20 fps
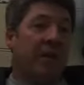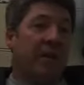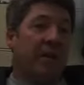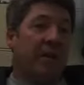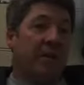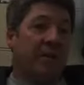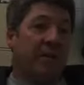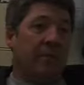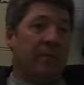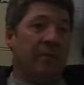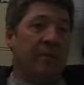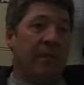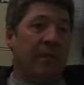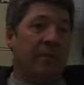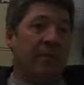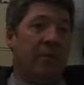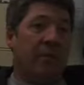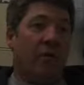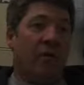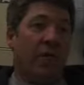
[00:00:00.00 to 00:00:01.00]
can we can
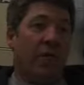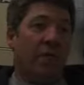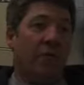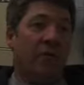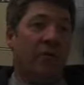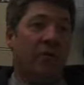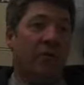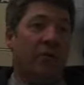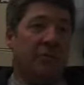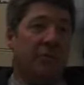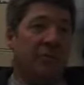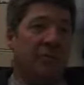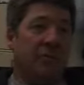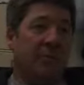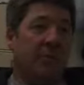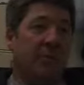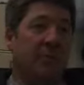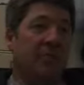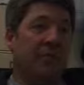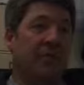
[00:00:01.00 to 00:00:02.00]
avoid code switching.
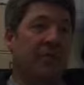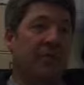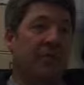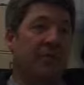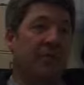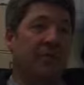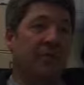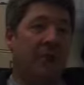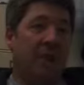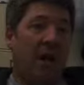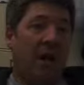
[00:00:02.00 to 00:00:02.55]
People just do it